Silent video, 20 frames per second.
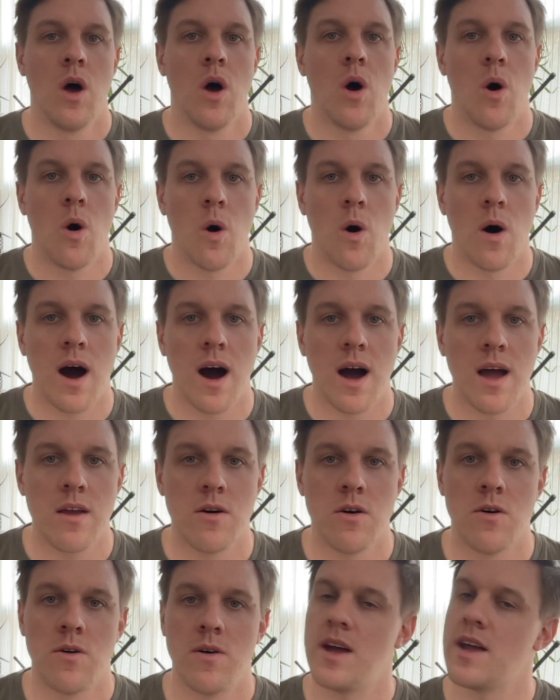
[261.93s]

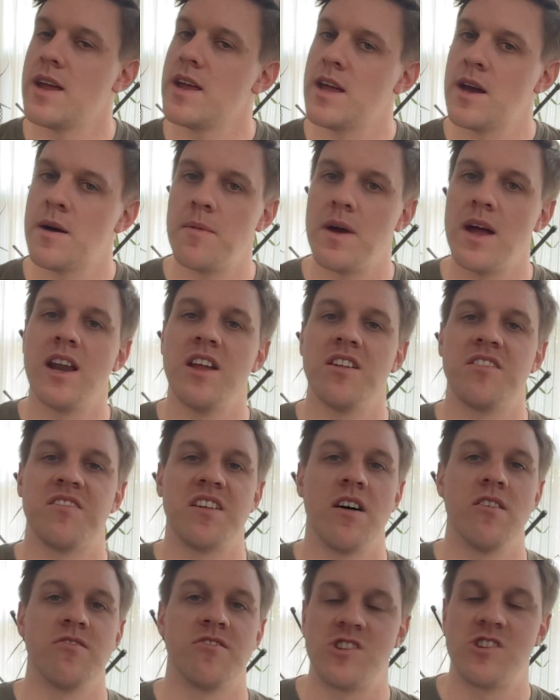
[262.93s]
Ohayo, yep, and it
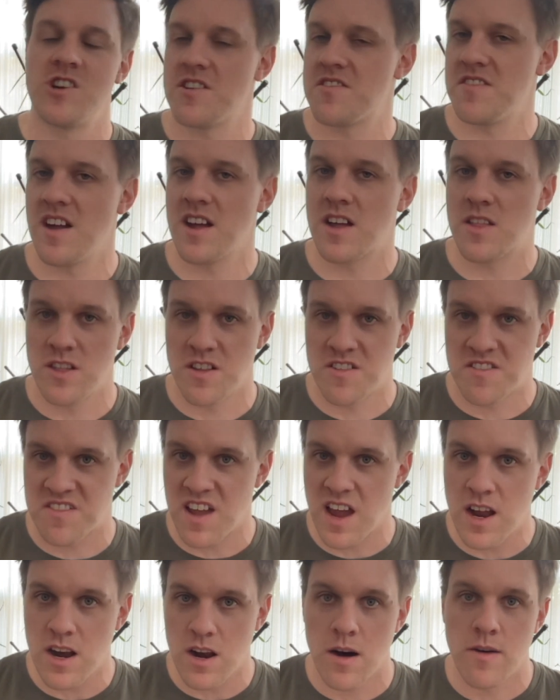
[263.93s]
sounds just like the
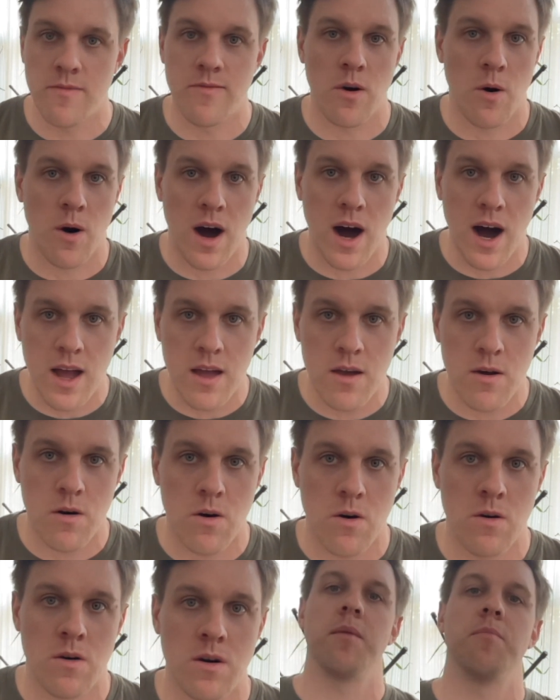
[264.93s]
state of
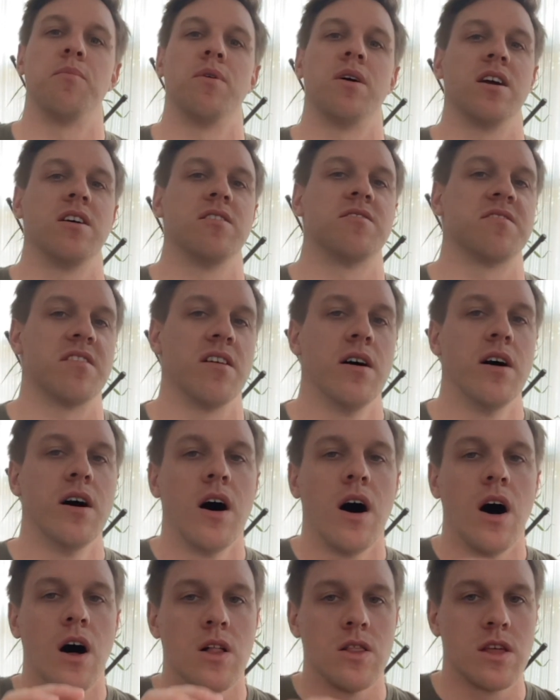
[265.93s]
Ohio, but it's
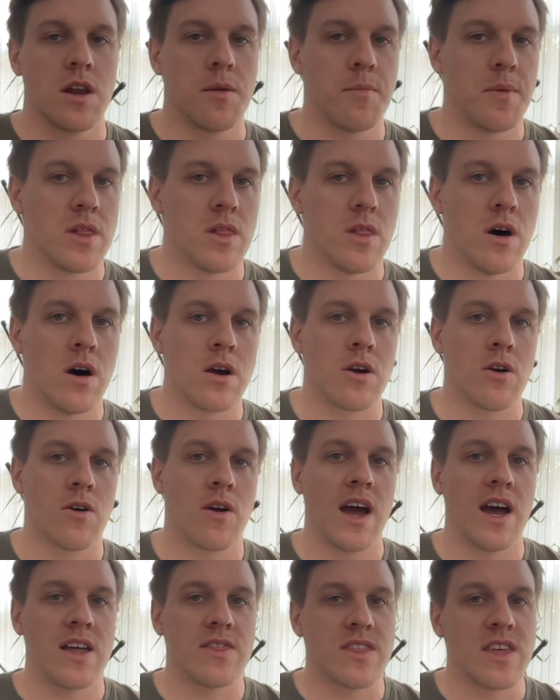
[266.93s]
a little bit longer
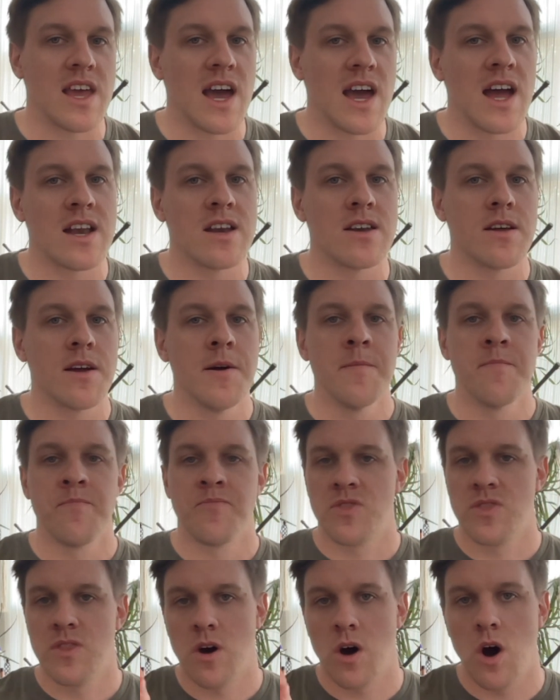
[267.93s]
at the end.
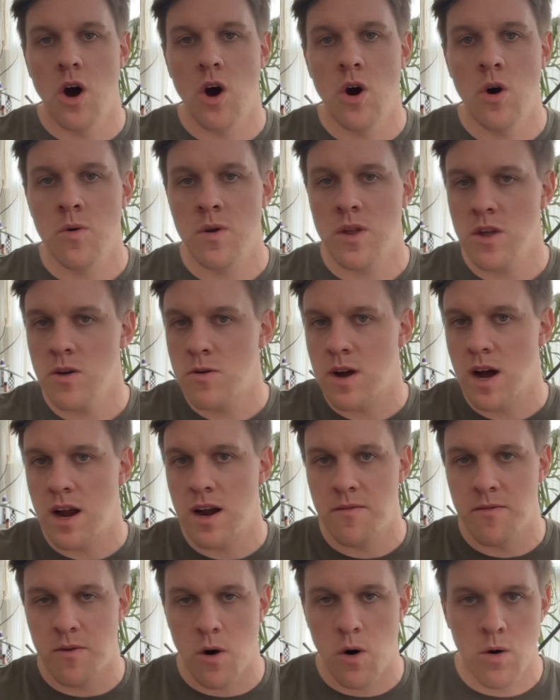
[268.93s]
The O you kind
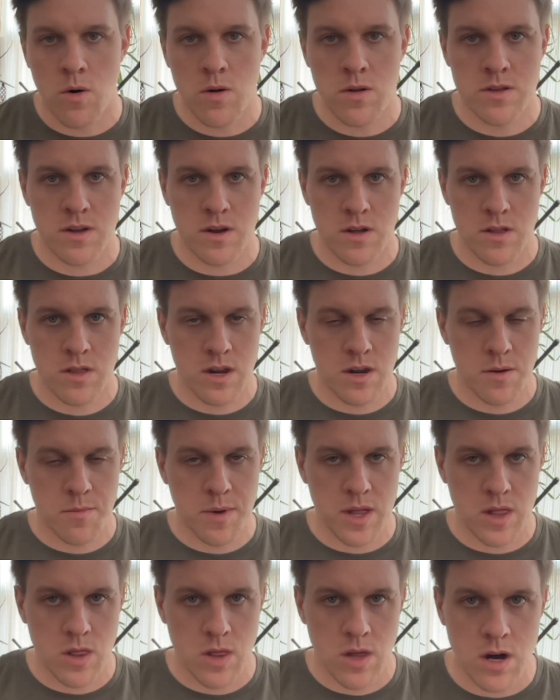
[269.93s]
of hold a little
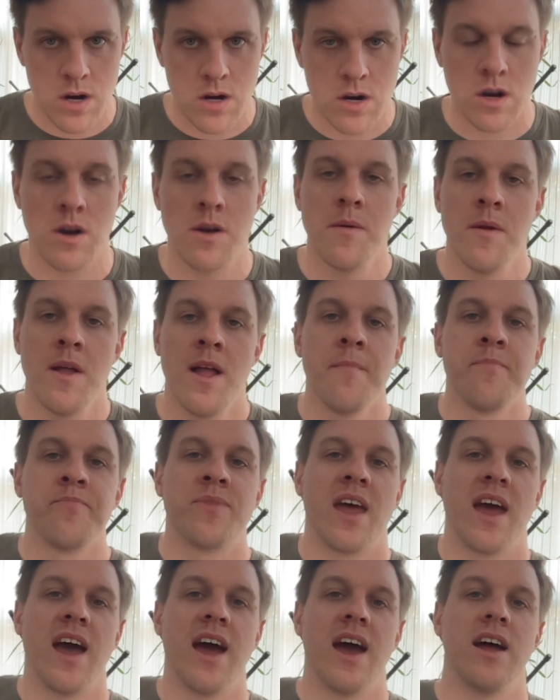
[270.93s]
bit longer,
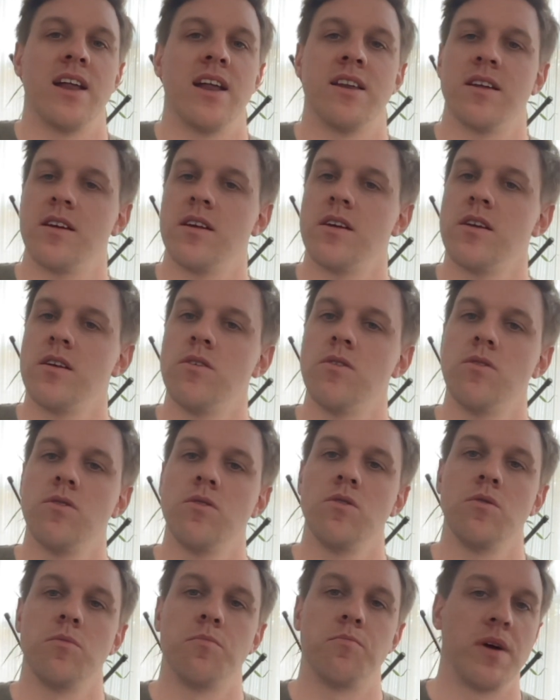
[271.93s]
and
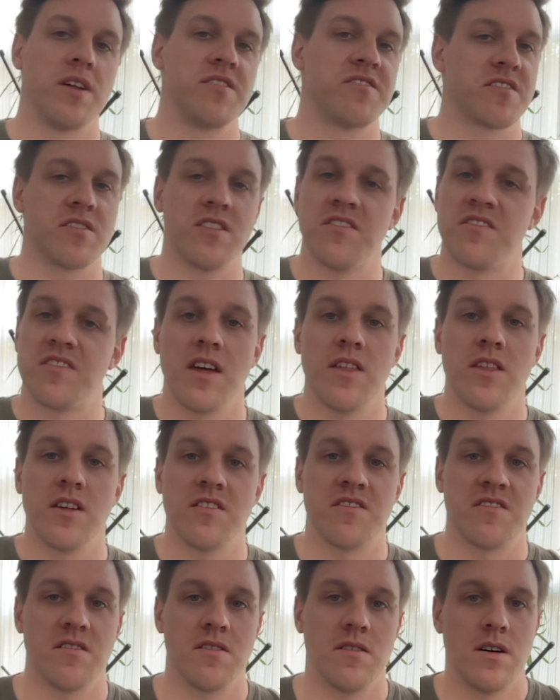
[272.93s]
you basically say
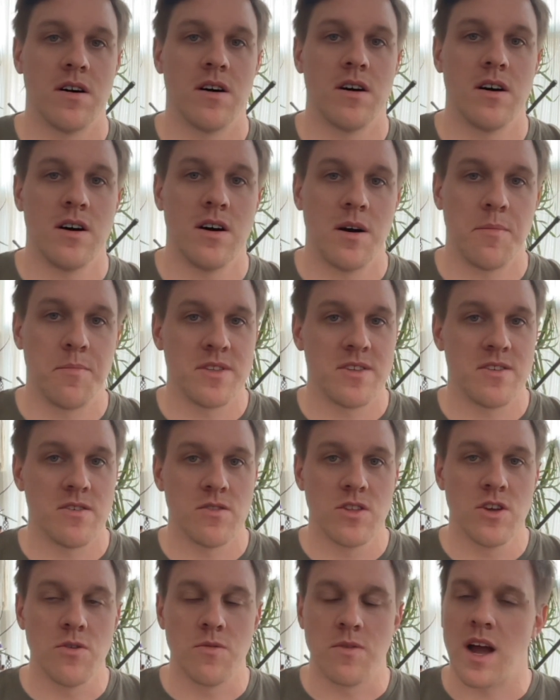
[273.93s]
this up until
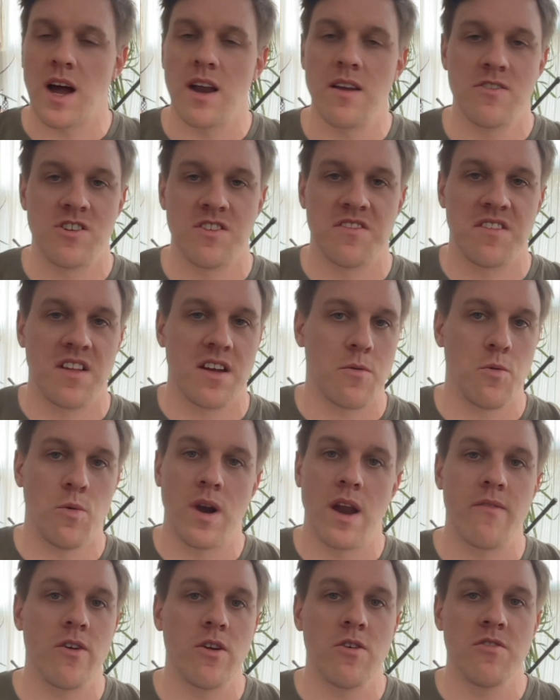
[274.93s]
noon. Kind of just like
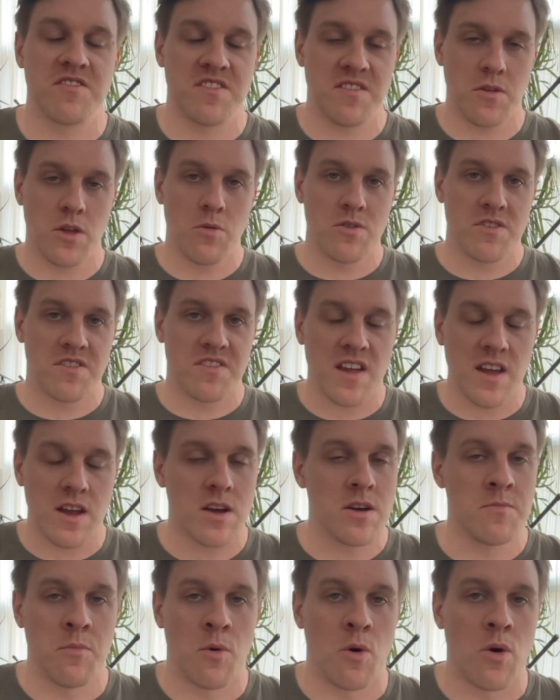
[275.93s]
whenever you would say
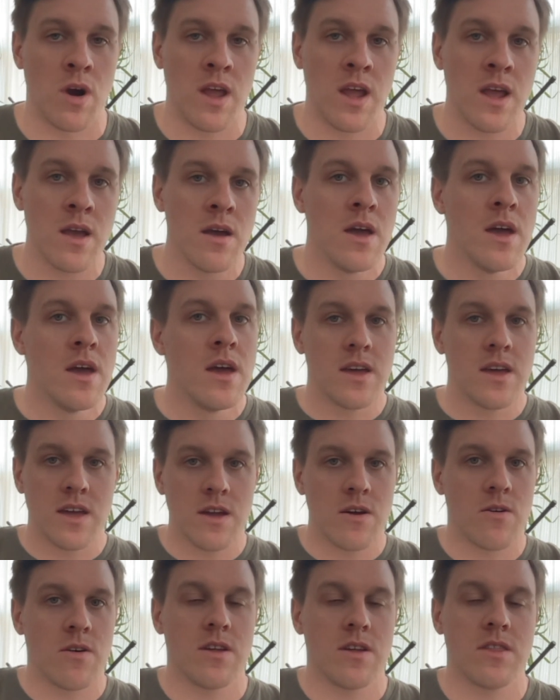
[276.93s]
good morning
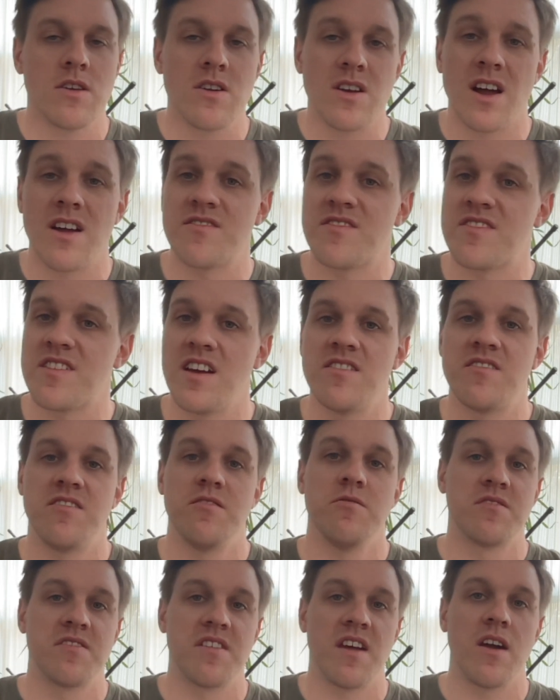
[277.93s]
here in the United States,
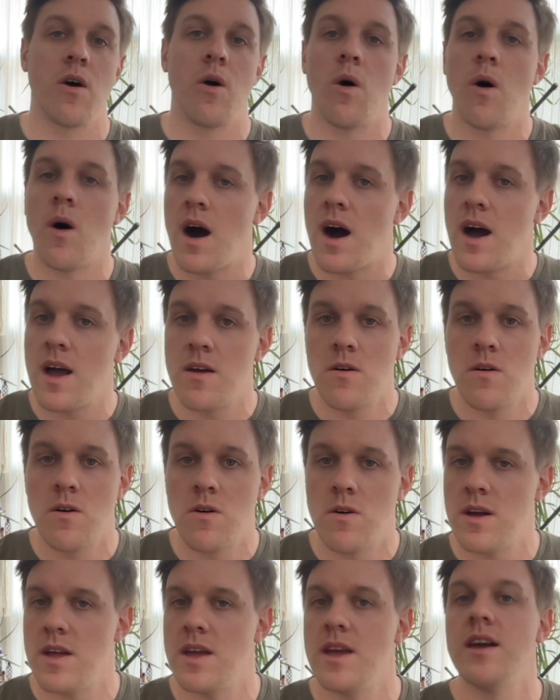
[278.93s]
you would say
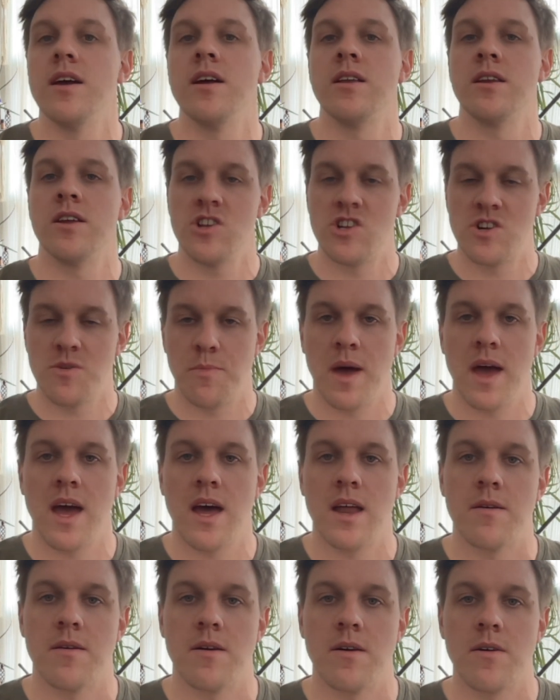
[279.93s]
Ohio in
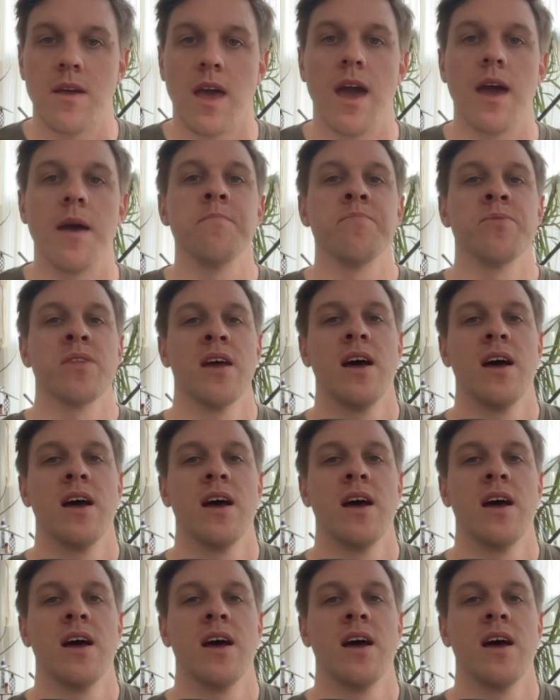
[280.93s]
Japan, okay?